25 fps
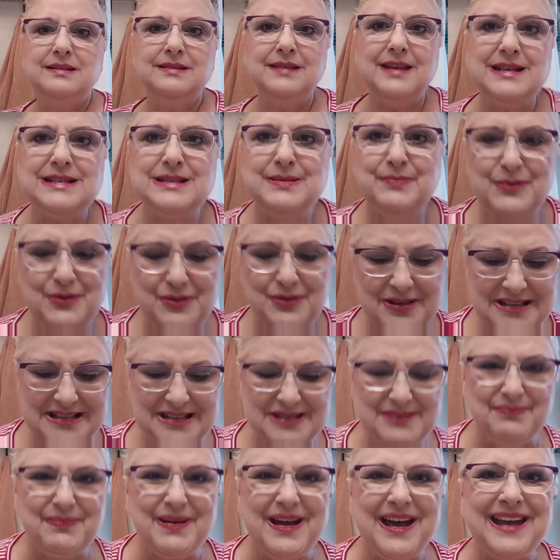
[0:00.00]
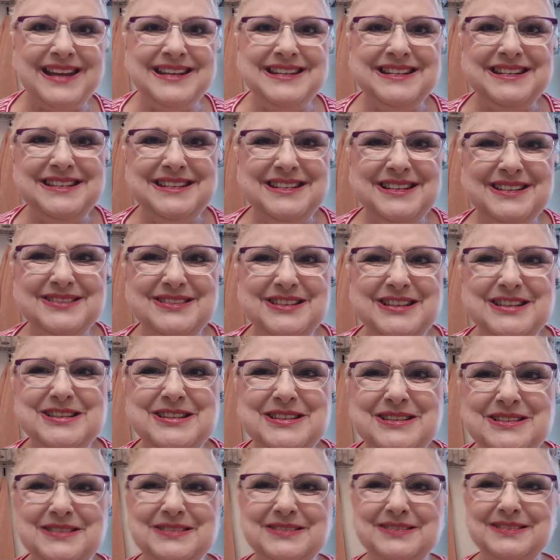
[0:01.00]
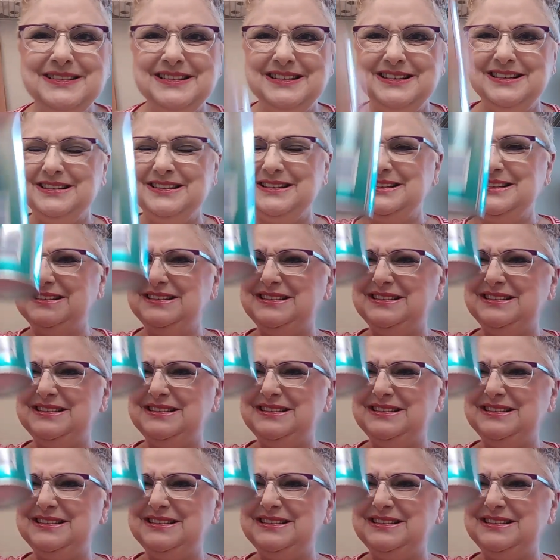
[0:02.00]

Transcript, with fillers: I think that's pretty spiky, don't you?